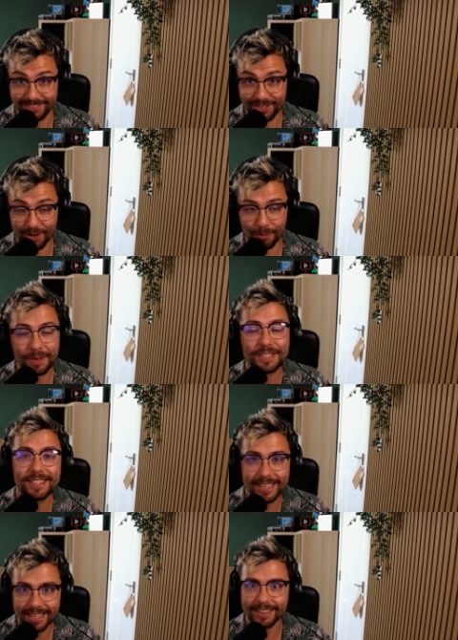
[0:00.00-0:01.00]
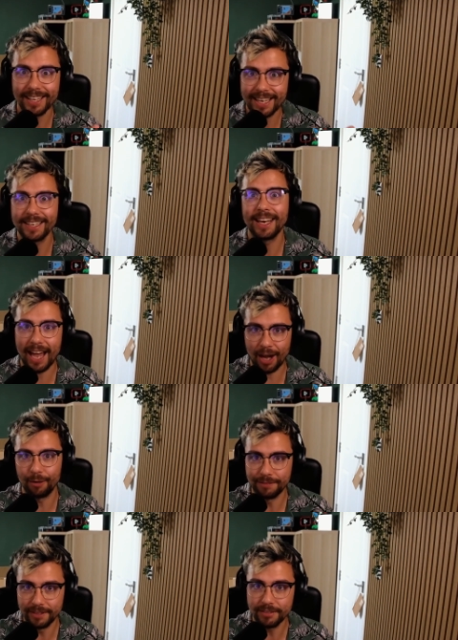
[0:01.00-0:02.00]
So we're still in
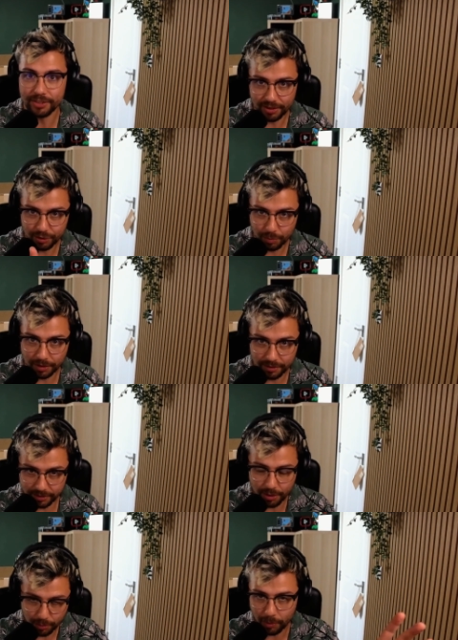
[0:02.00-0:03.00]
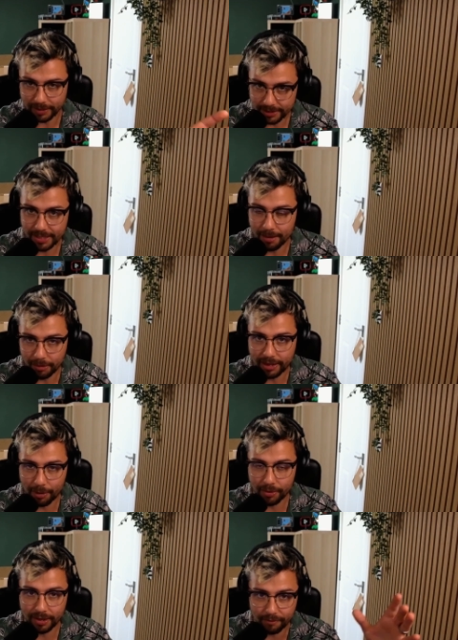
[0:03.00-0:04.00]
alpha, so I just want to do a quick disclaimer of
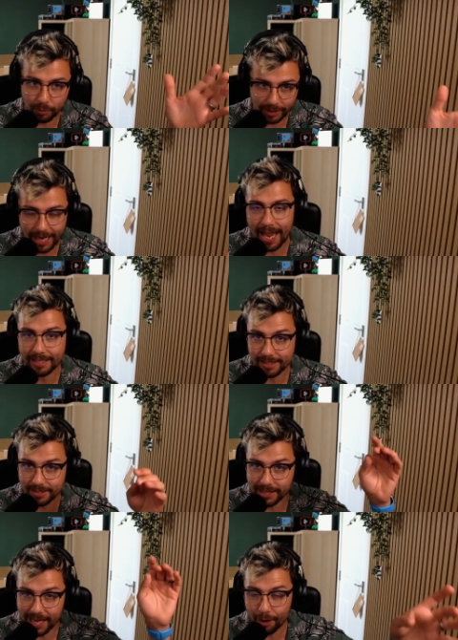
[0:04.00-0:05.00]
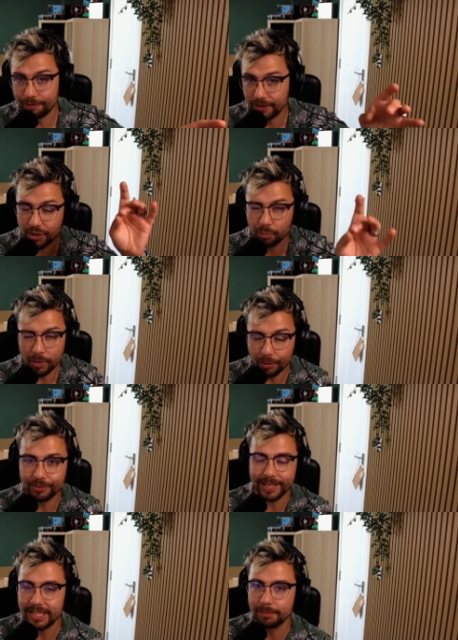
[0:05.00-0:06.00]
that one. If you want to get access to the alpha, you will
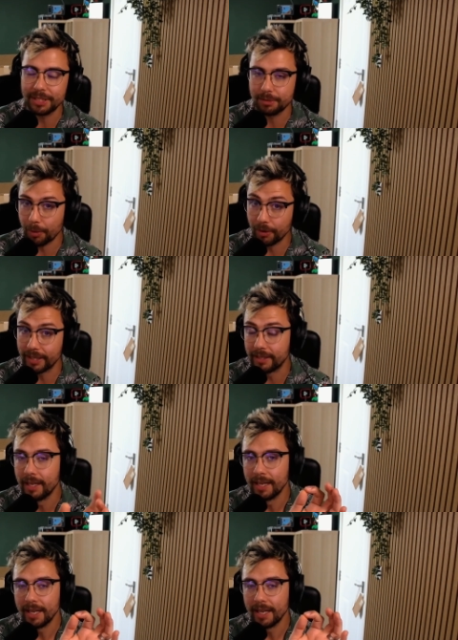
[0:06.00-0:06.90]
need to be supporting